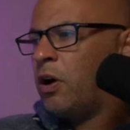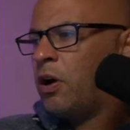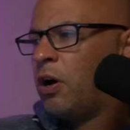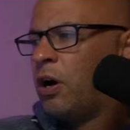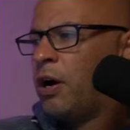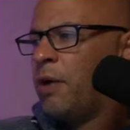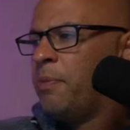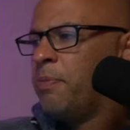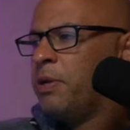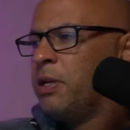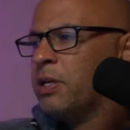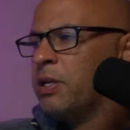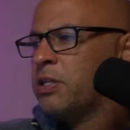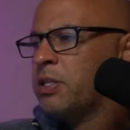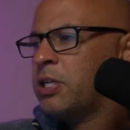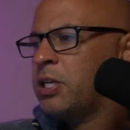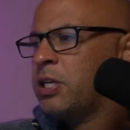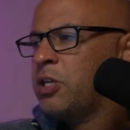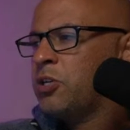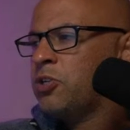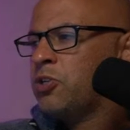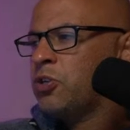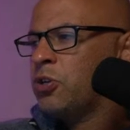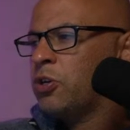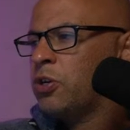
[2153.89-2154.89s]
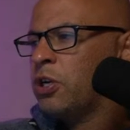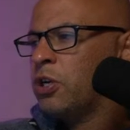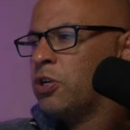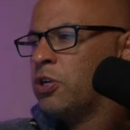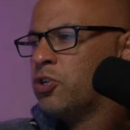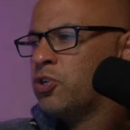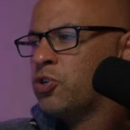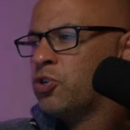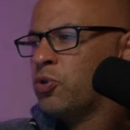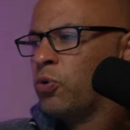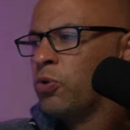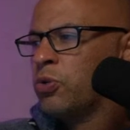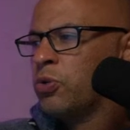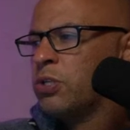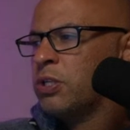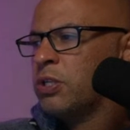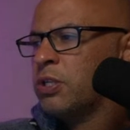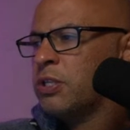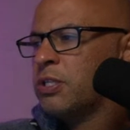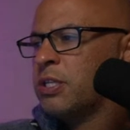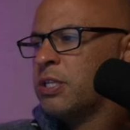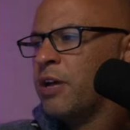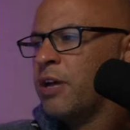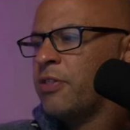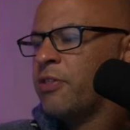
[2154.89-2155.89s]
I'm in a t-shirt and shorts in the
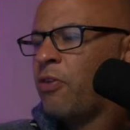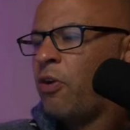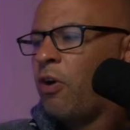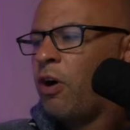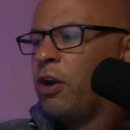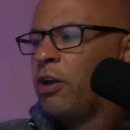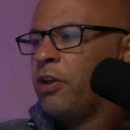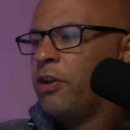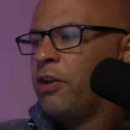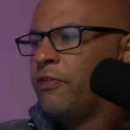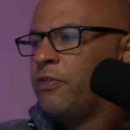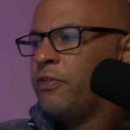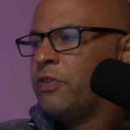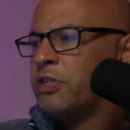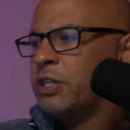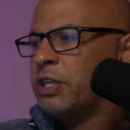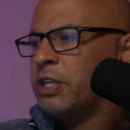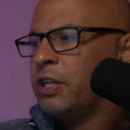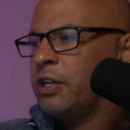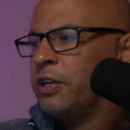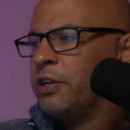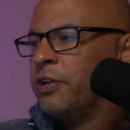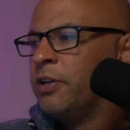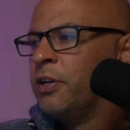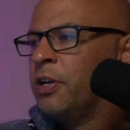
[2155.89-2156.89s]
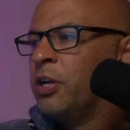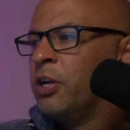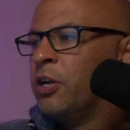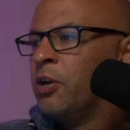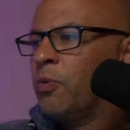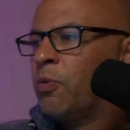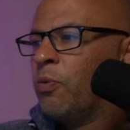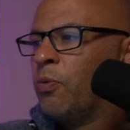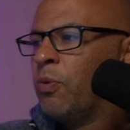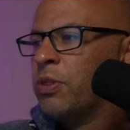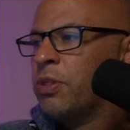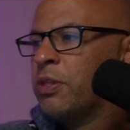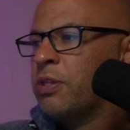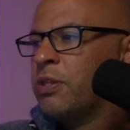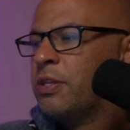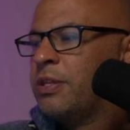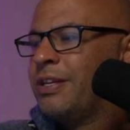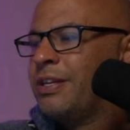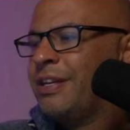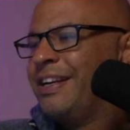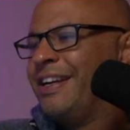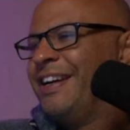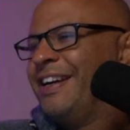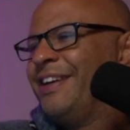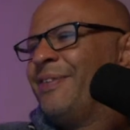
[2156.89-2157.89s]
South Island of New Zealand. What
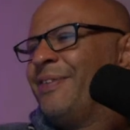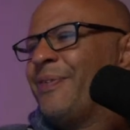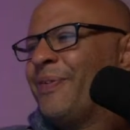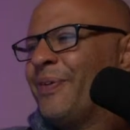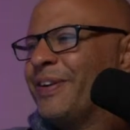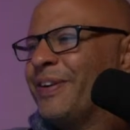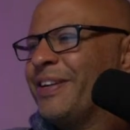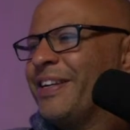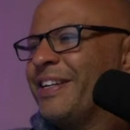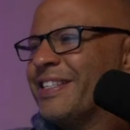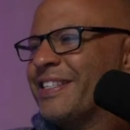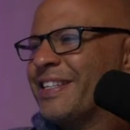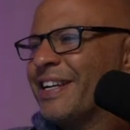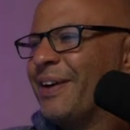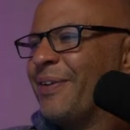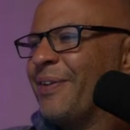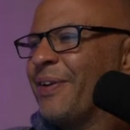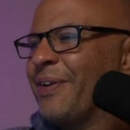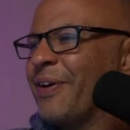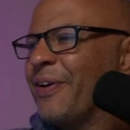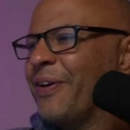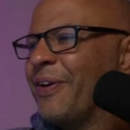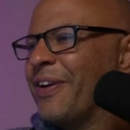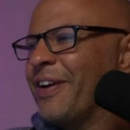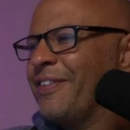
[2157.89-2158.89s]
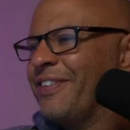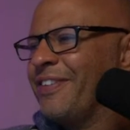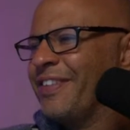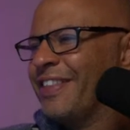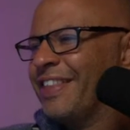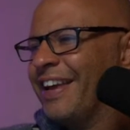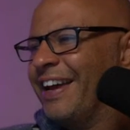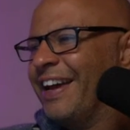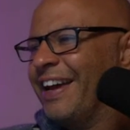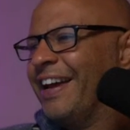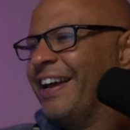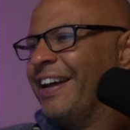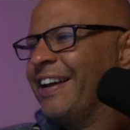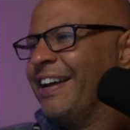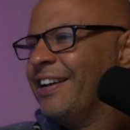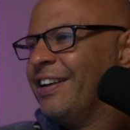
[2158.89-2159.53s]
what is going on over there?